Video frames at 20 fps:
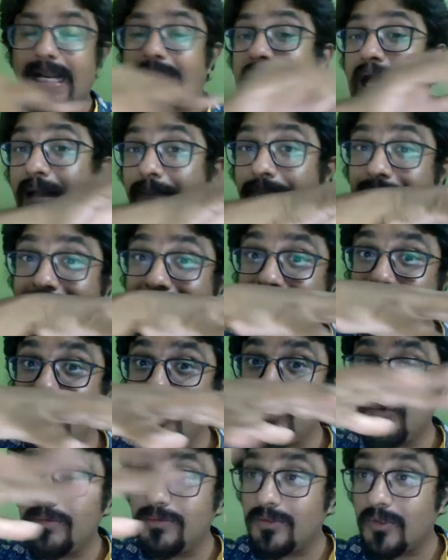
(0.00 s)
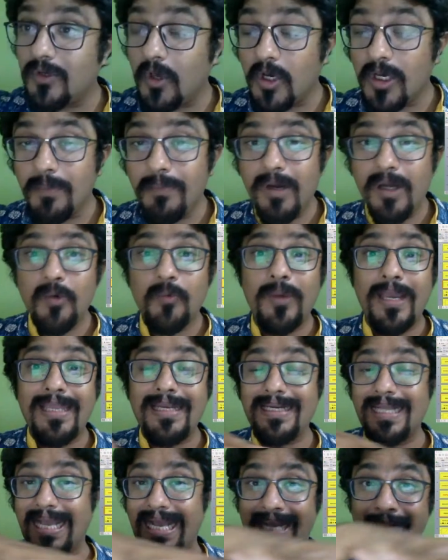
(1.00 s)
and then you talk about where
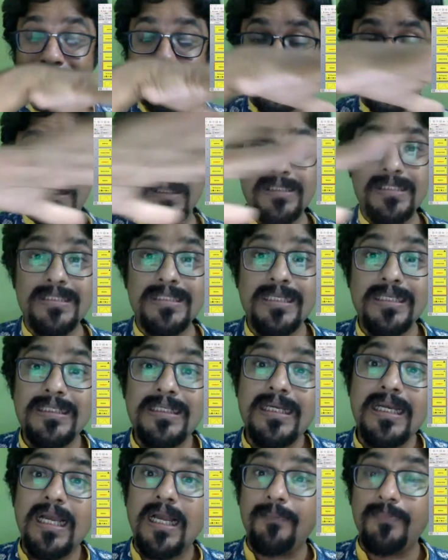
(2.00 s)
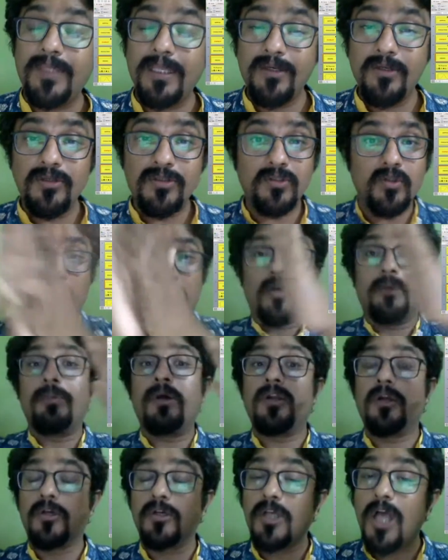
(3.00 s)
it happens, and then you talk about
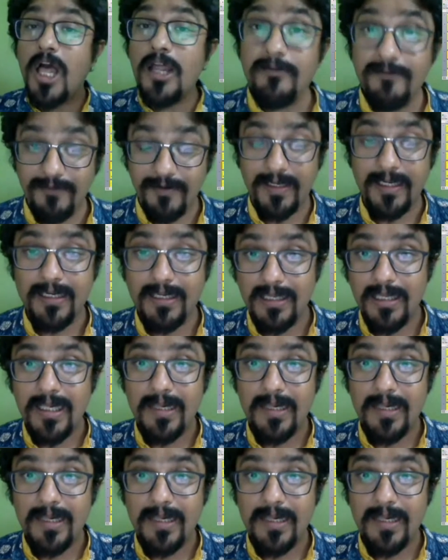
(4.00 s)
a conflict,